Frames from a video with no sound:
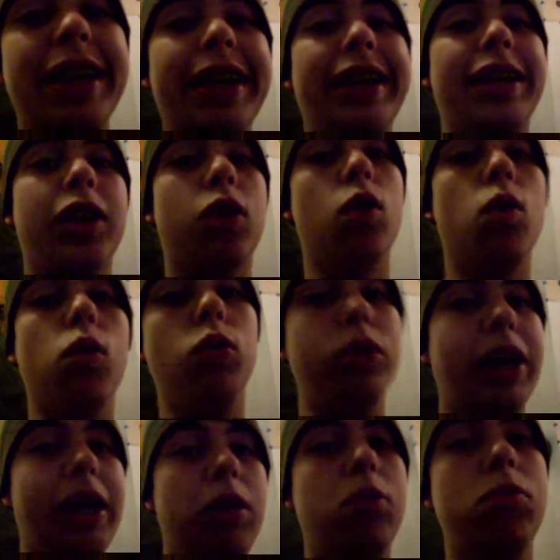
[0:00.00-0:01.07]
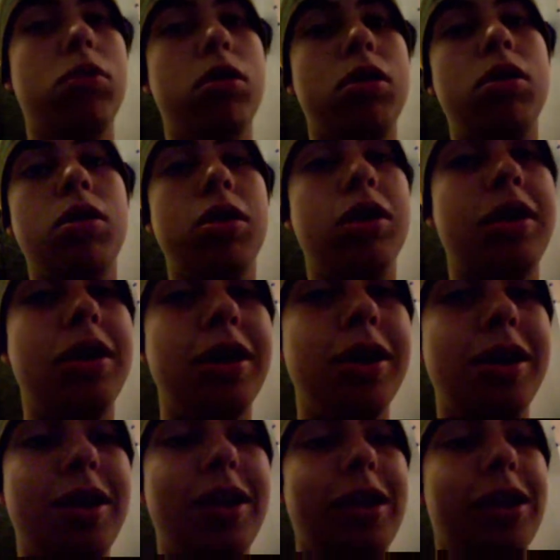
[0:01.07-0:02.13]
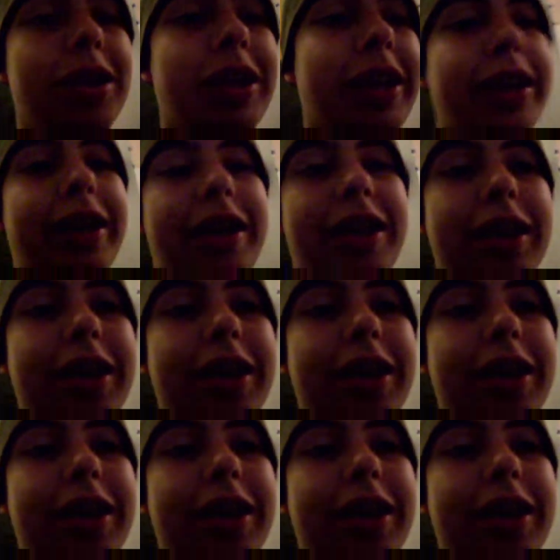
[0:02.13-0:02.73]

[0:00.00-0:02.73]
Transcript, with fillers: is cold out. Like,